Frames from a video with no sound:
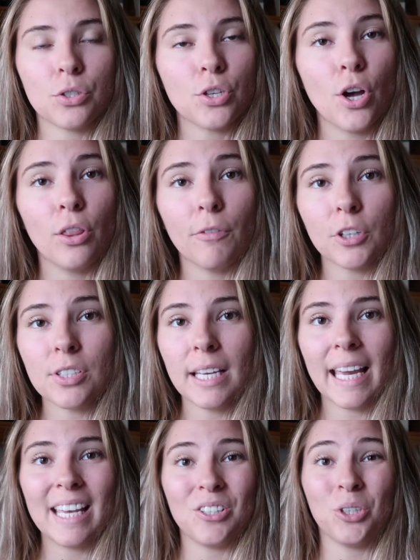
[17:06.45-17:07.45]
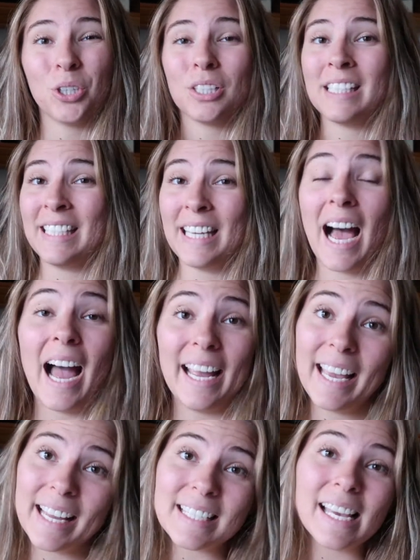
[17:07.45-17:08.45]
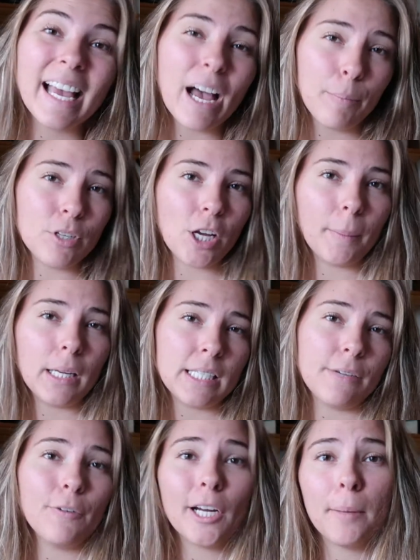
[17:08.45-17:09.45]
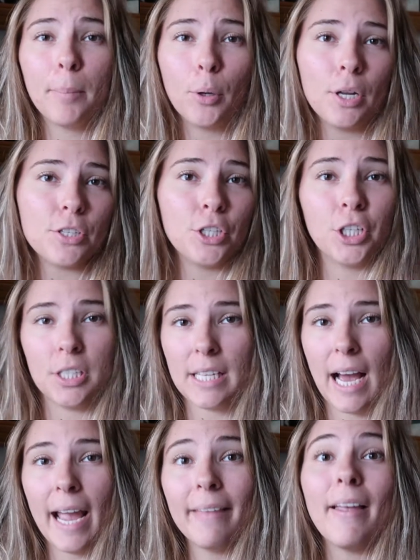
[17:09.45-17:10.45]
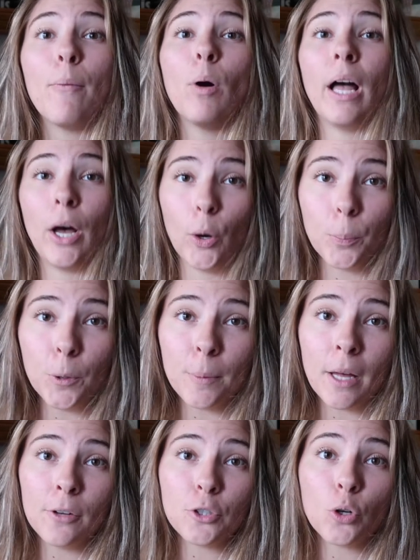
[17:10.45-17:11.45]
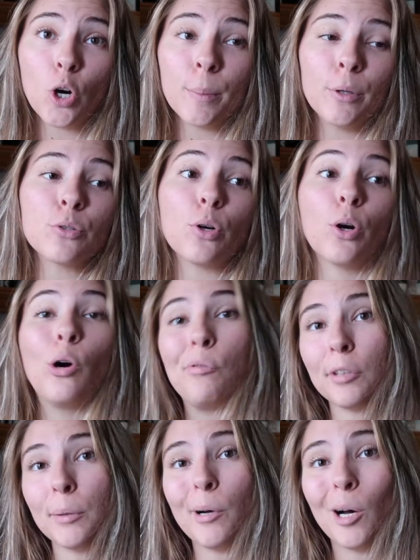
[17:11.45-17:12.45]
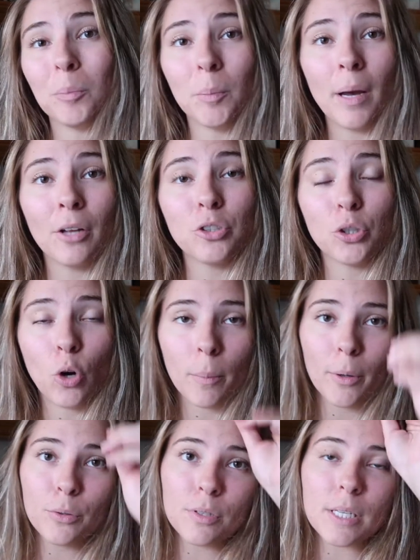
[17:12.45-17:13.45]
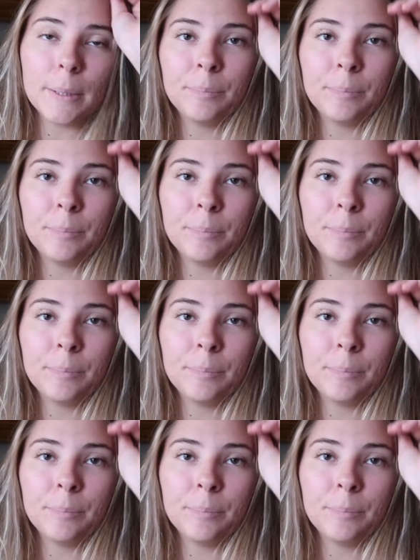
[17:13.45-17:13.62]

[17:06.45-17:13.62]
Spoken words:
So the first thing is your diet. I'm gonna talk about different components in your diet that will help you balance your hormones, or hopefully will help you balance your hormones.